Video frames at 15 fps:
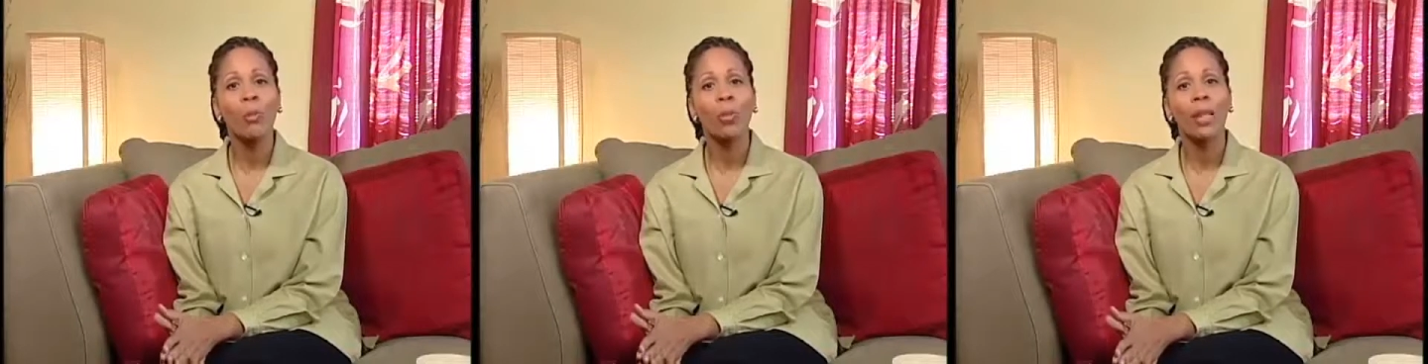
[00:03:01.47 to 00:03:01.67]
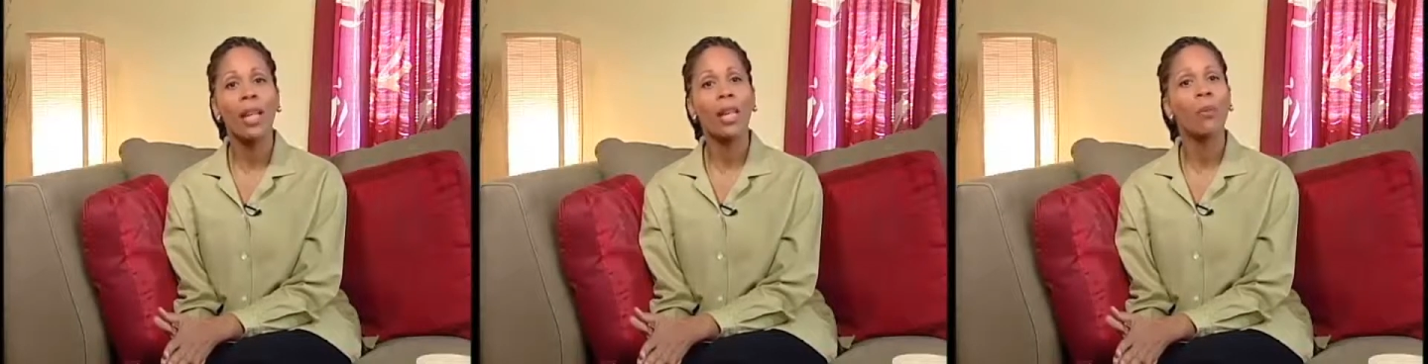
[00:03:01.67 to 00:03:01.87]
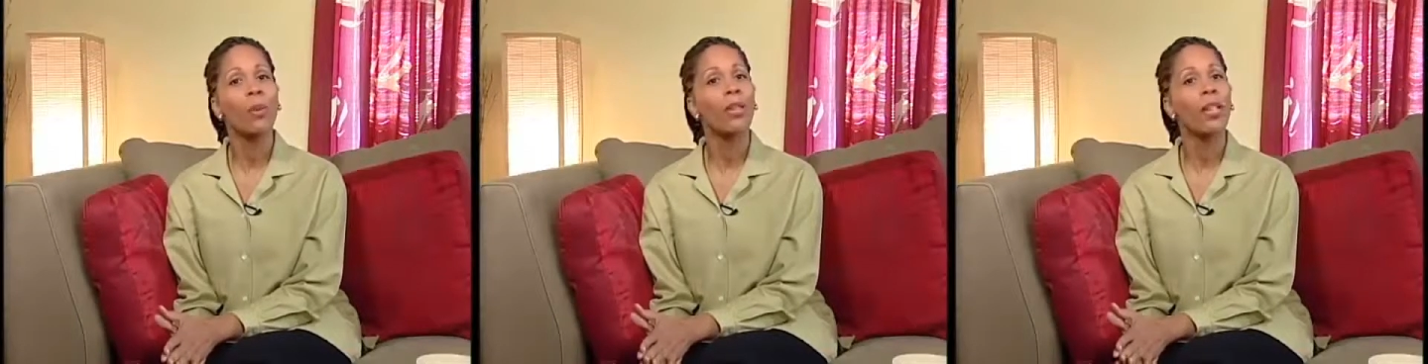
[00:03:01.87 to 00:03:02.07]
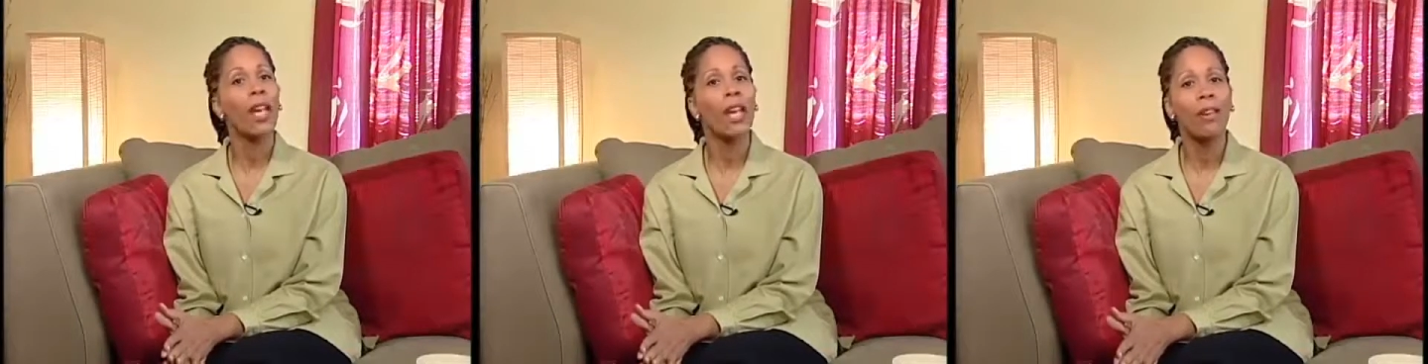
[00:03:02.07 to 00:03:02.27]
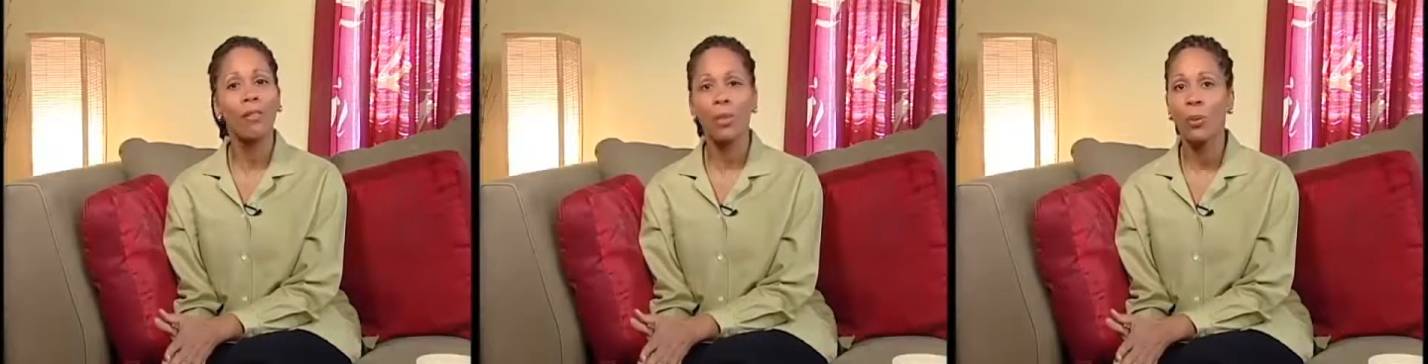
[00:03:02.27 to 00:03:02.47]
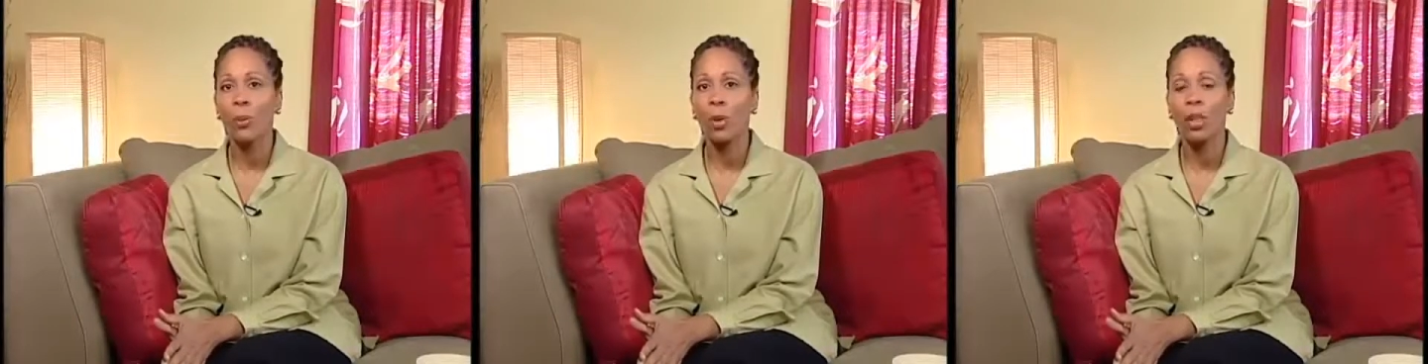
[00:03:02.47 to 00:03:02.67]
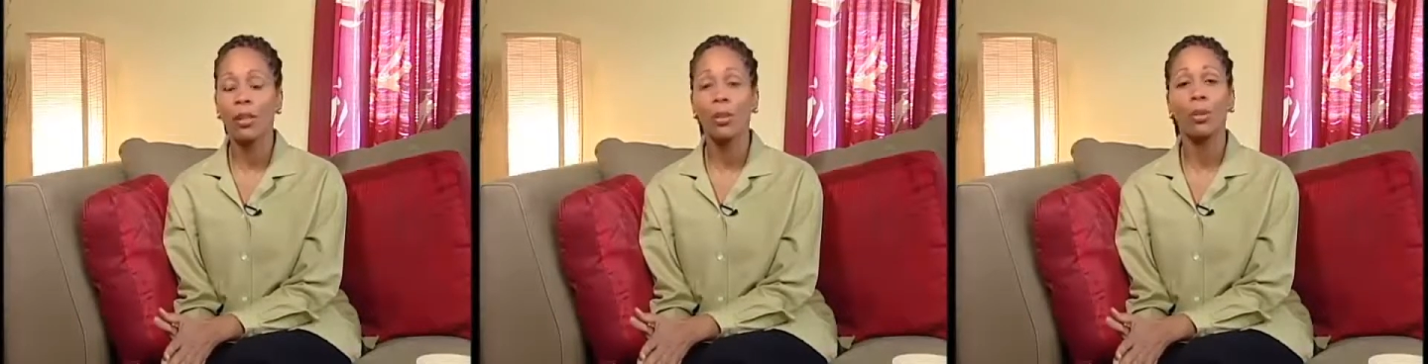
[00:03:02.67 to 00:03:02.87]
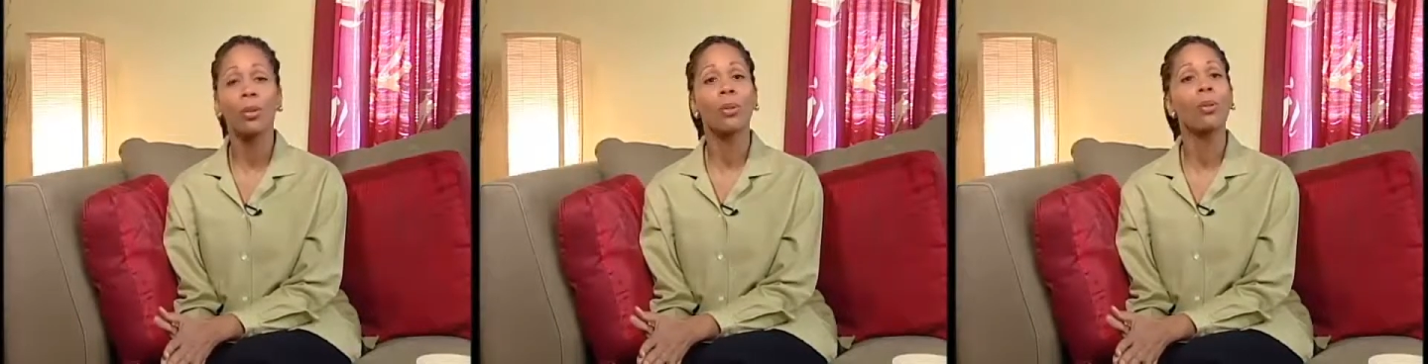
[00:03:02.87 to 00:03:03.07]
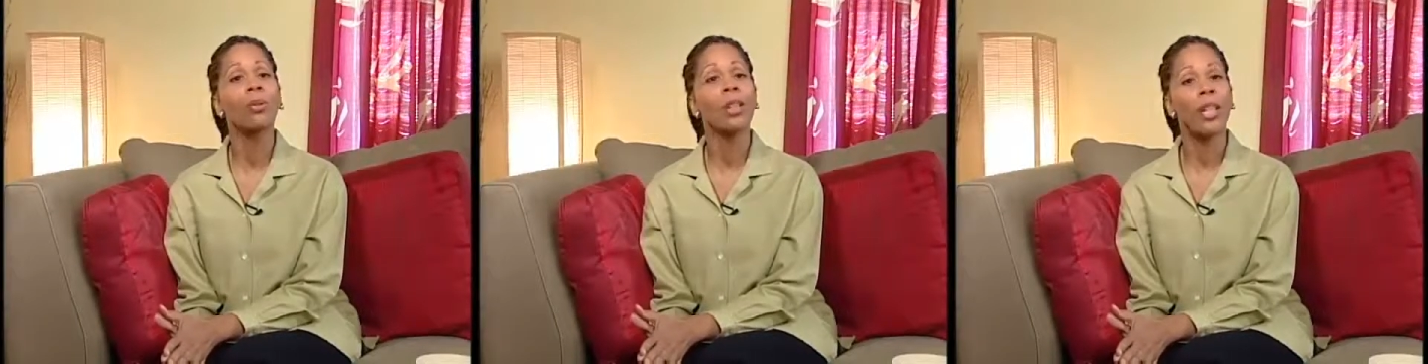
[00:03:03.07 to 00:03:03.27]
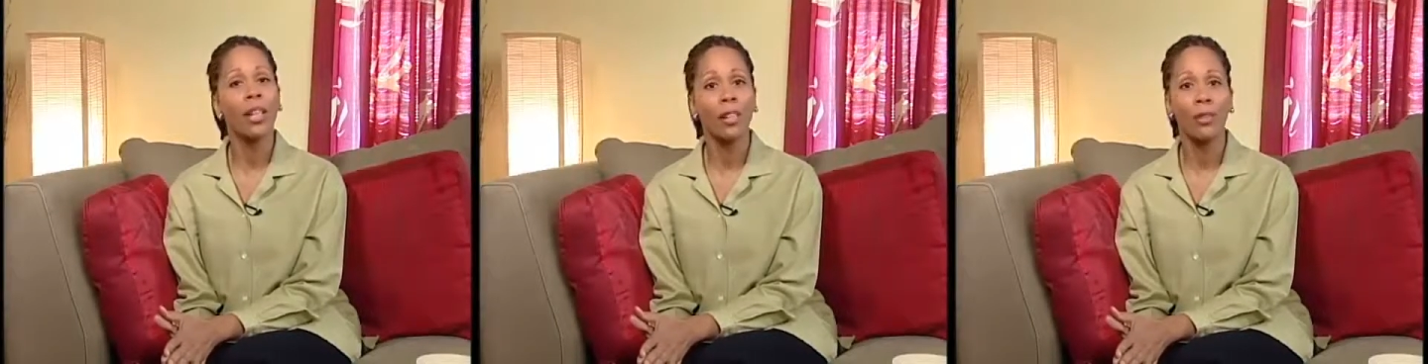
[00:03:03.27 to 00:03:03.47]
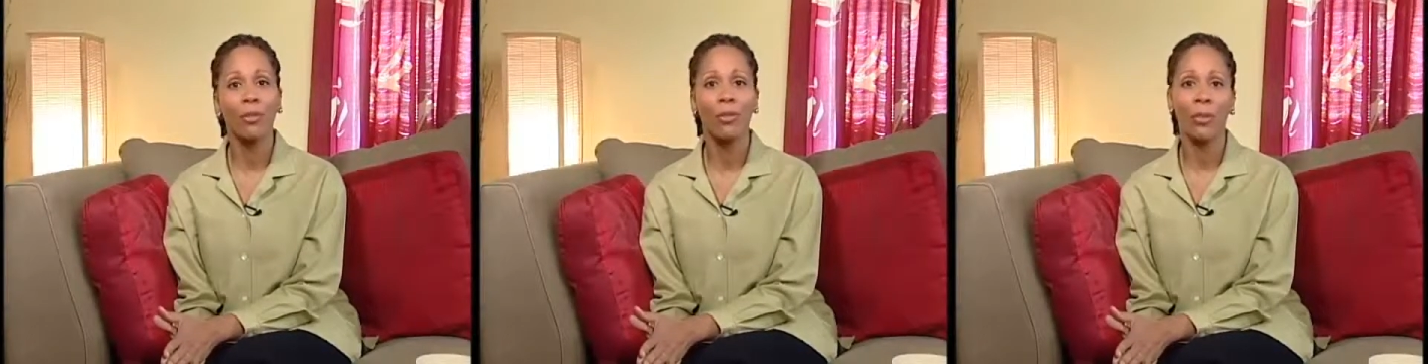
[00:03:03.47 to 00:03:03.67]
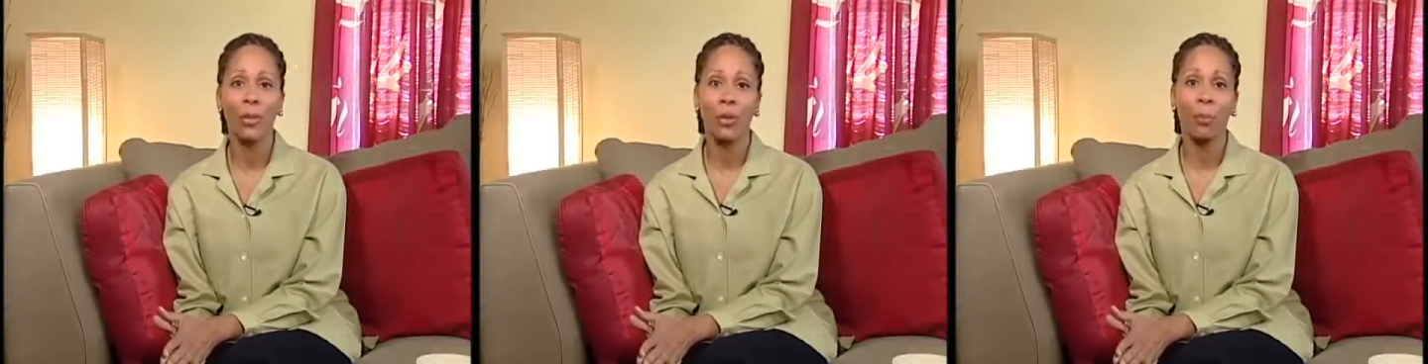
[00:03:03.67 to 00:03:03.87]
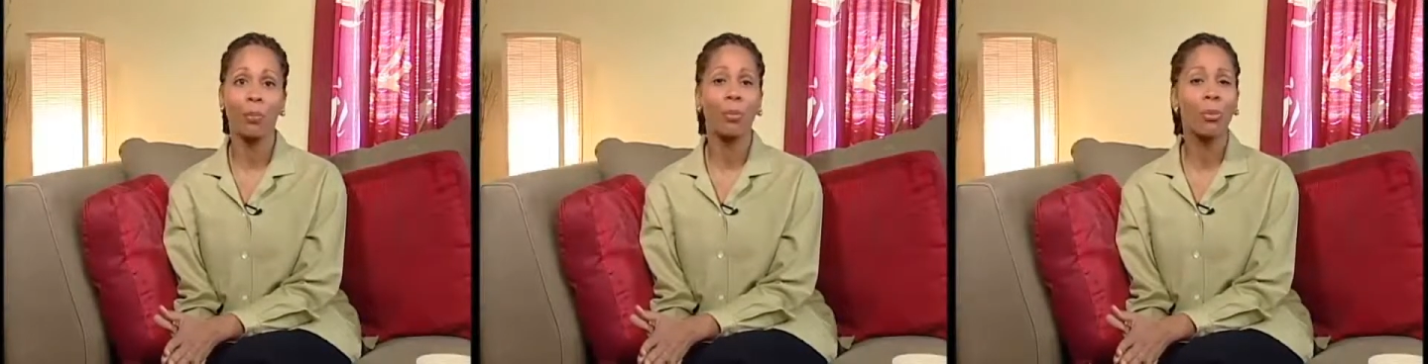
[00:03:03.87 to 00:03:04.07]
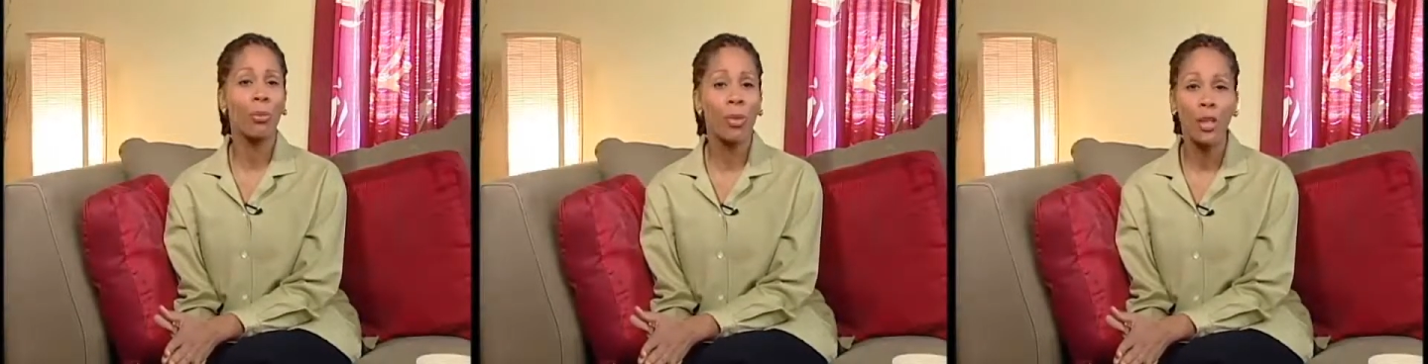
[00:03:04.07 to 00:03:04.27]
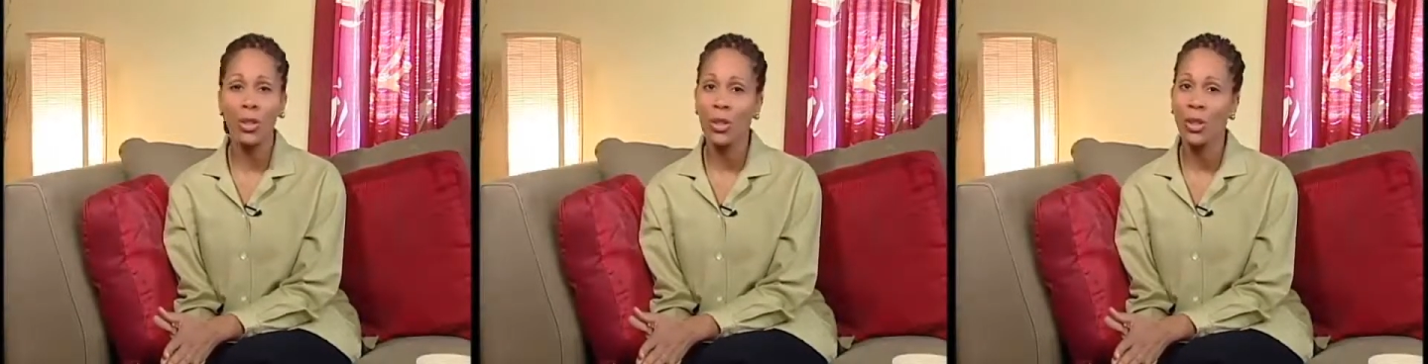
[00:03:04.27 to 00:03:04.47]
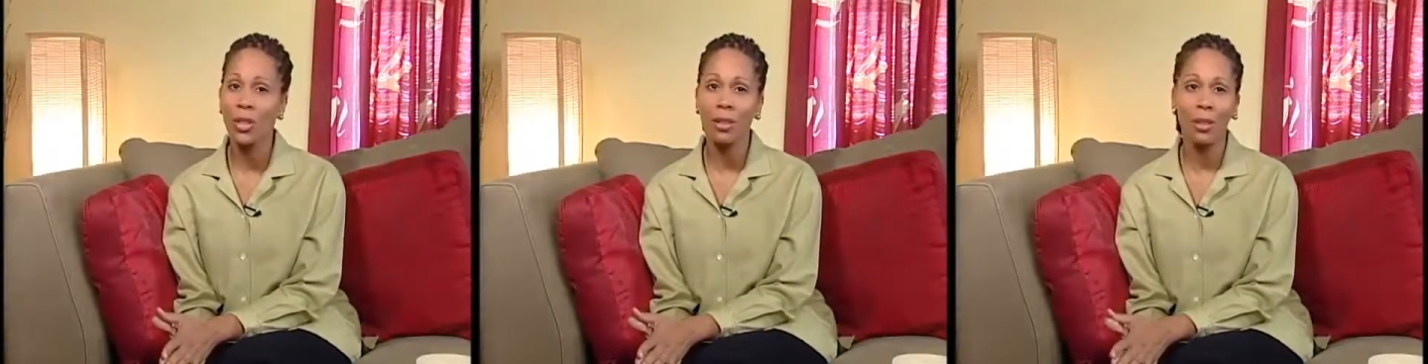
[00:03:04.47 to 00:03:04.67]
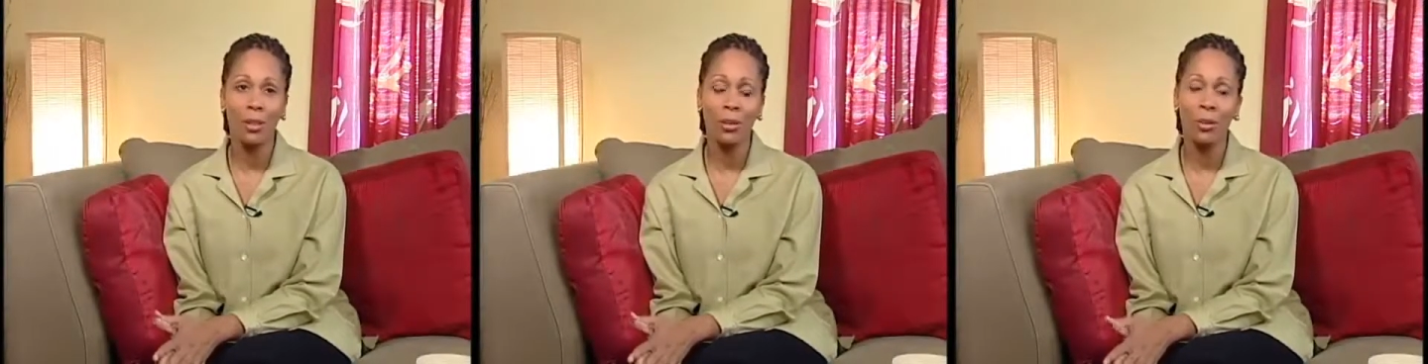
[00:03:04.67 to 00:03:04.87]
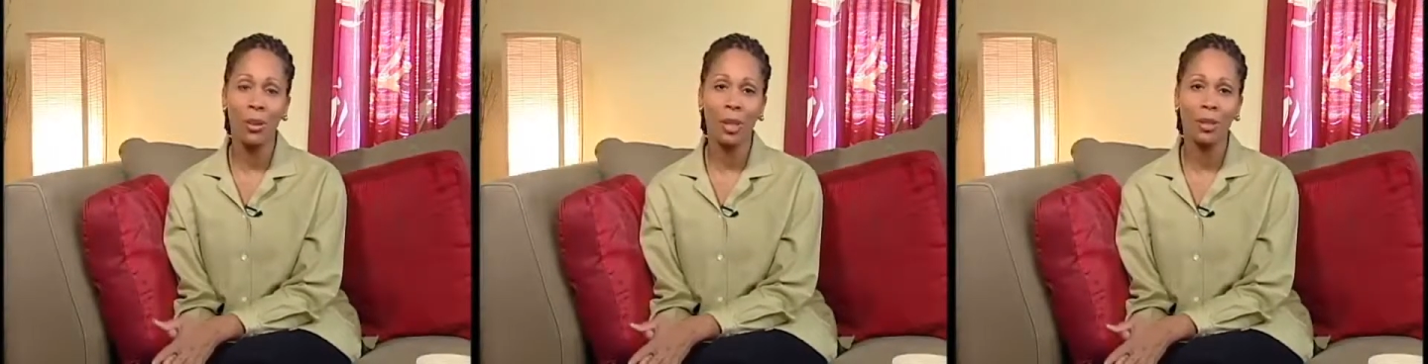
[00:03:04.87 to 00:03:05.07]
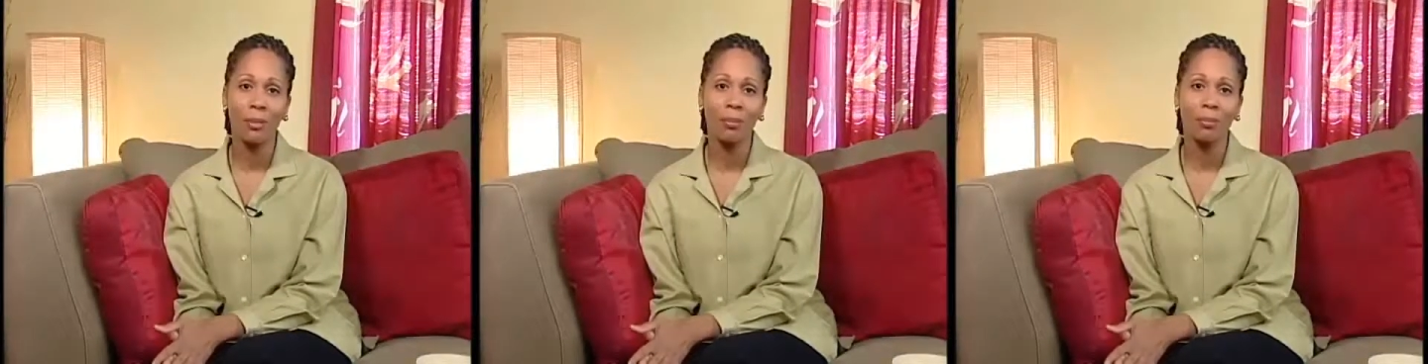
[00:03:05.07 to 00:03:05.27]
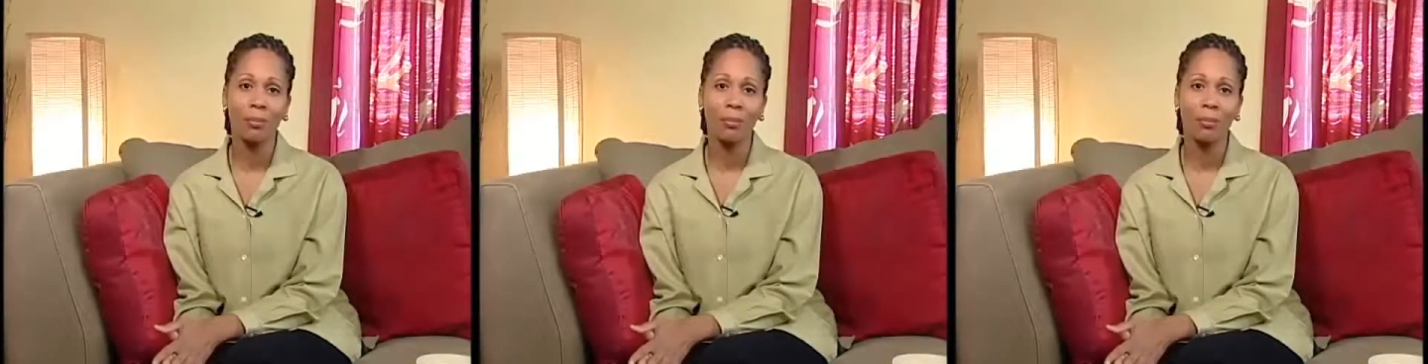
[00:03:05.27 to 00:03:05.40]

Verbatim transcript: you plan with everyone who'll care for your precious little one.